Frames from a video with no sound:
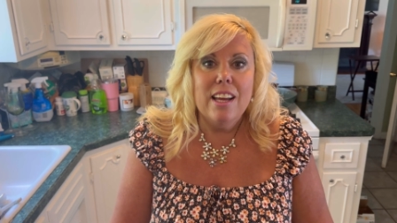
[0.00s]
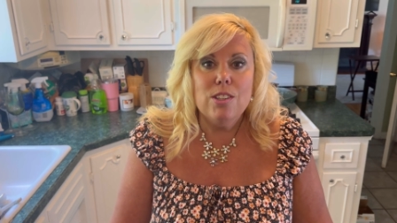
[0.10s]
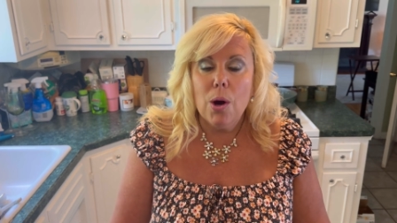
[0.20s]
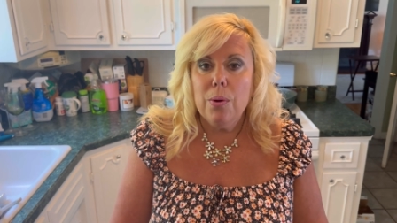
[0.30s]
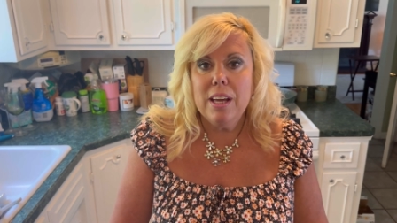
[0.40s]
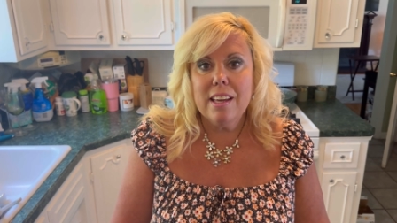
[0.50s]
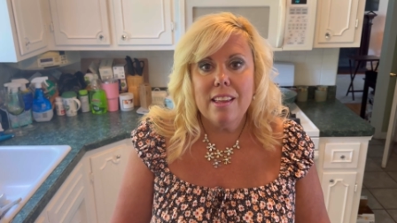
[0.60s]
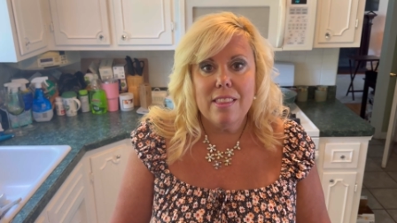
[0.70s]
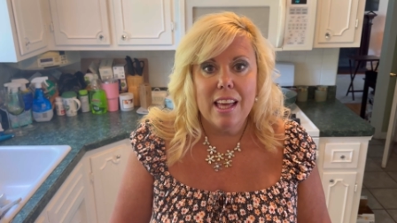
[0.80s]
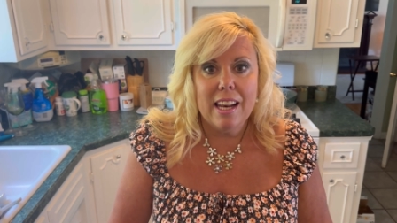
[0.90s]

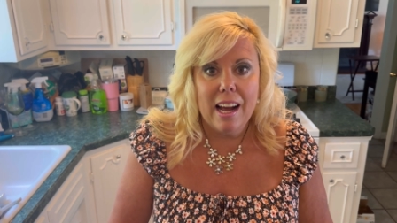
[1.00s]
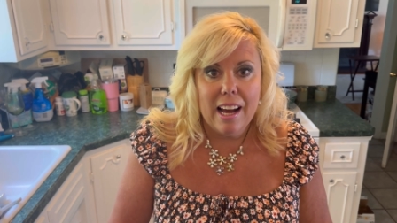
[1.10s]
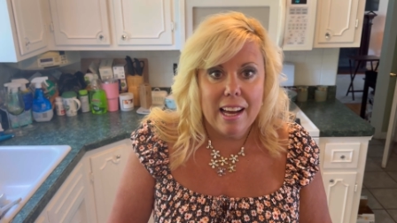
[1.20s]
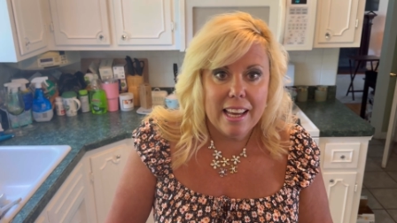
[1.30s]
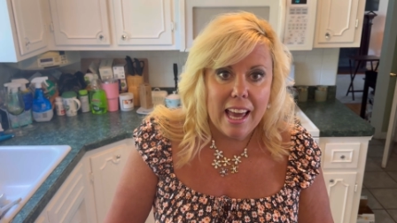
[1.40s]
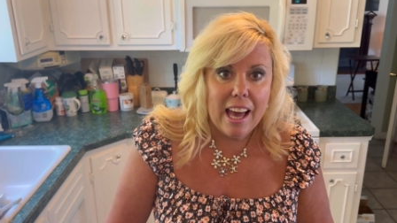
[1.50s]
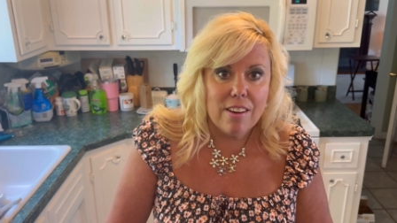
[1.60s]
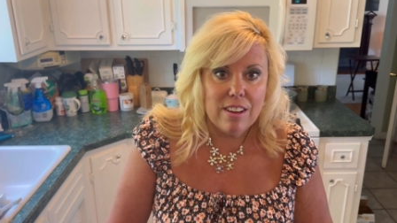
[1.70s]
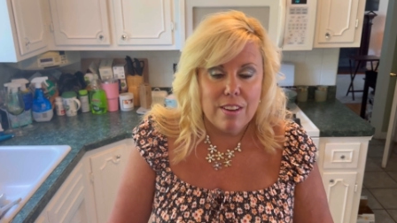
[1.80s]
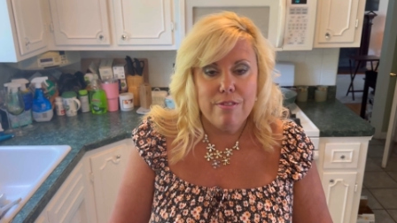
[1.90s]
knowing that I
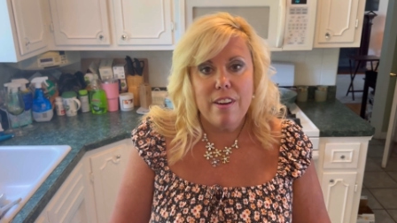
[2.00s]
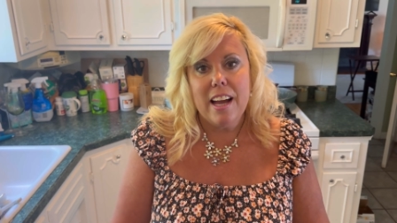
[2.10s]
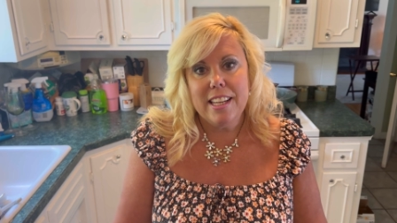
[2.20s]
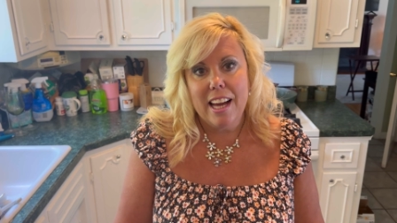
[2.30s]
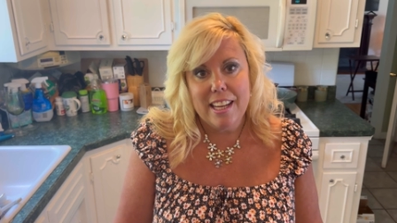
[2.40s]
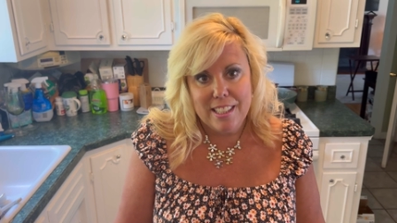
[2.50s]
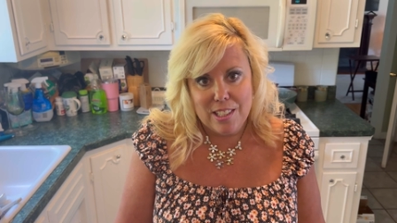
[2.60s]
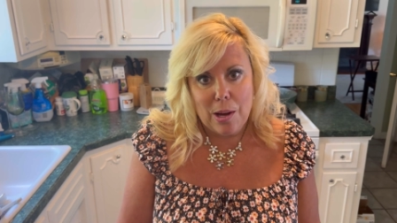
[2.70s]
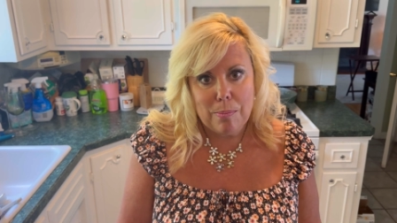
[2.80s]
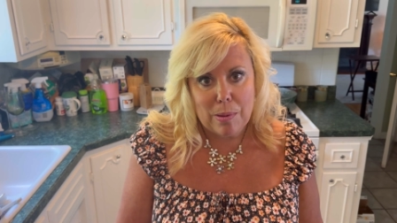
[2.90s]
have a finite
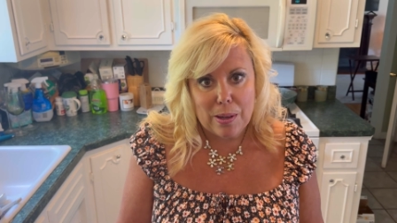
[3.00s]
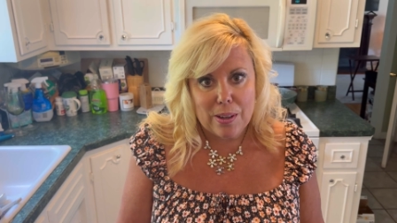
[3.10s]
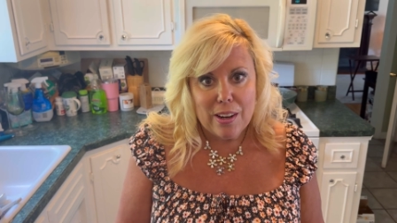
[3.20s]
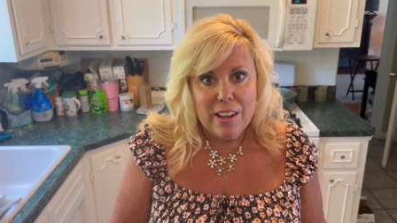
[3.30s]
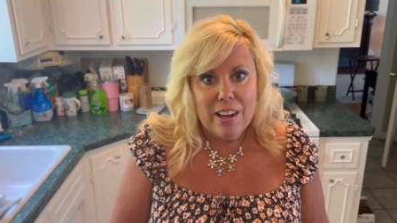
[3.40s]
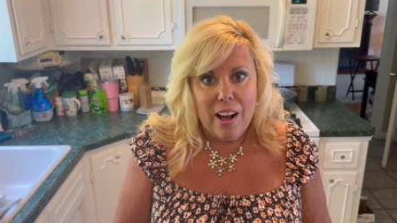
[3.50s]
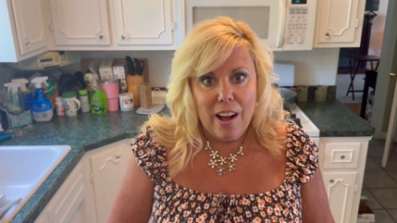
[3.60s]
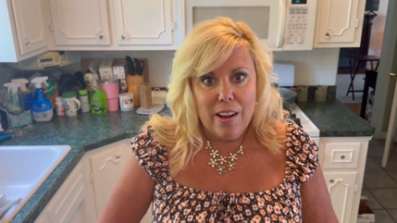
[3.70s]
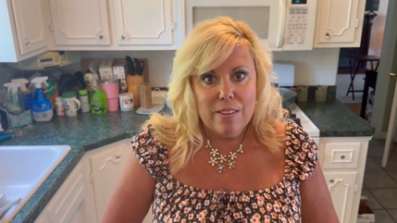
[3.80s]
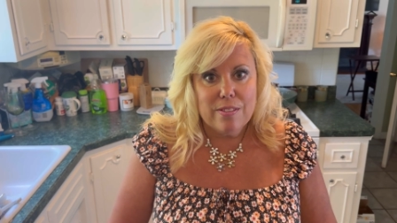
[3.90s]
number
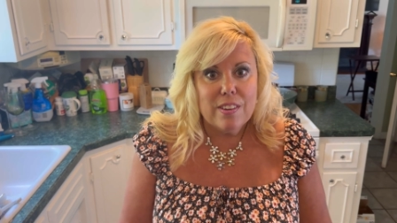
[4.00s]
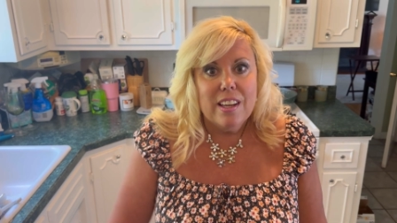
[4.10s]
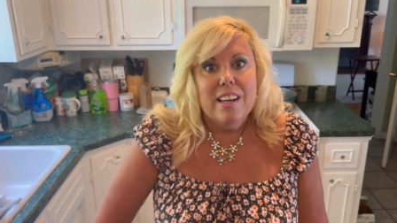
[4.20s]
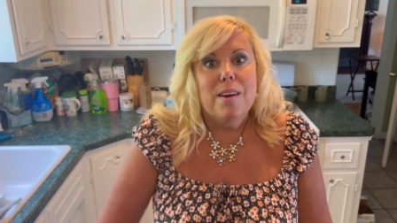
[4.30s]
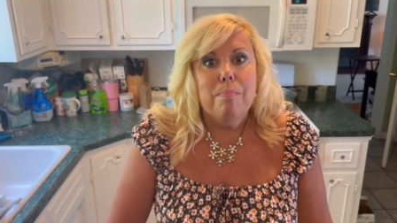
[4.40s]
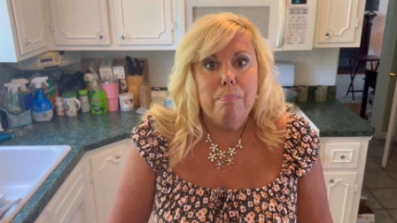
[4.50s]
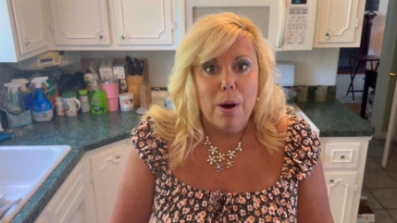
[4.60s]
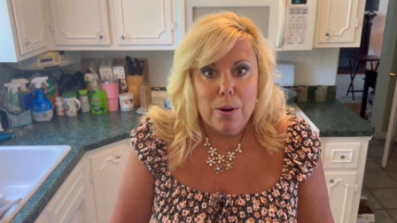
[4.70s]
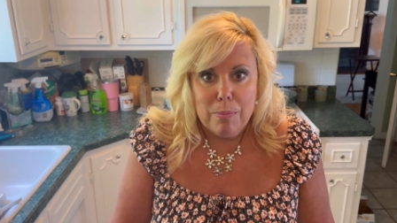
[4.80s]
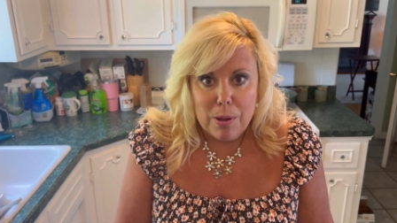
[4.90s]
of
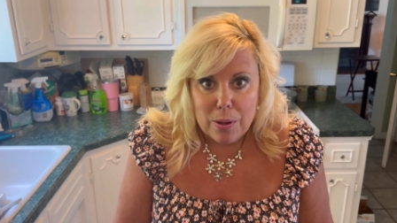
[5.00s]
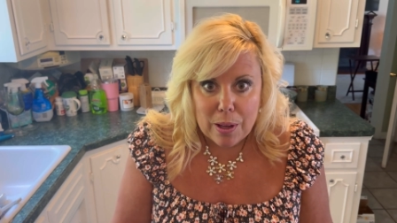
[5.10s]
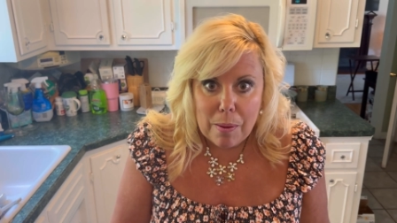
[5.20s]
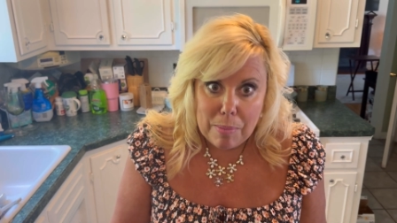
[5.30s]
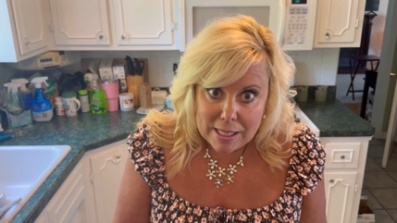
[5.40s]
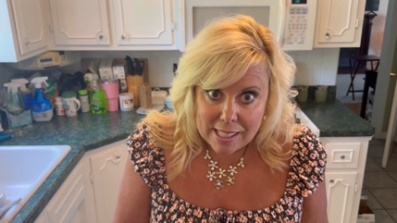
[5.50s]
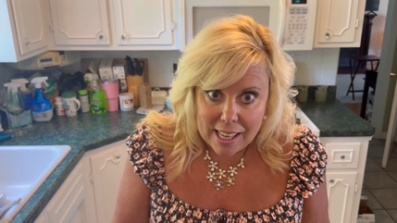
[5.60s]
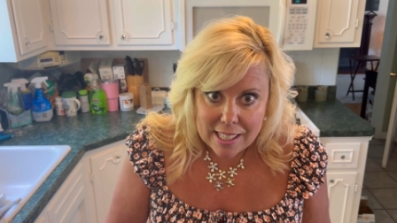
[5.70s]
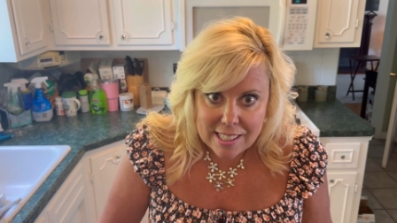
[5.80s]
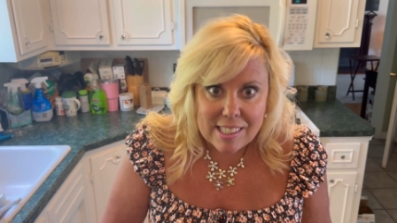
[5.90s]
buttermilk
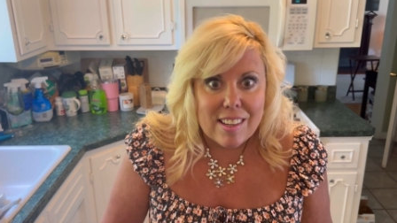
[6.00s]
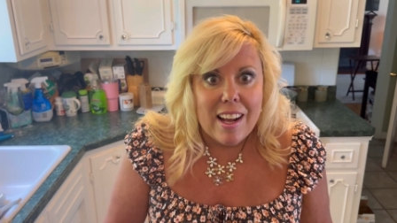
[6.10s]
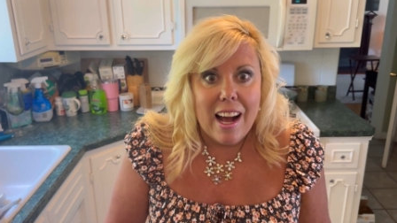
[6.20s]
biscuits,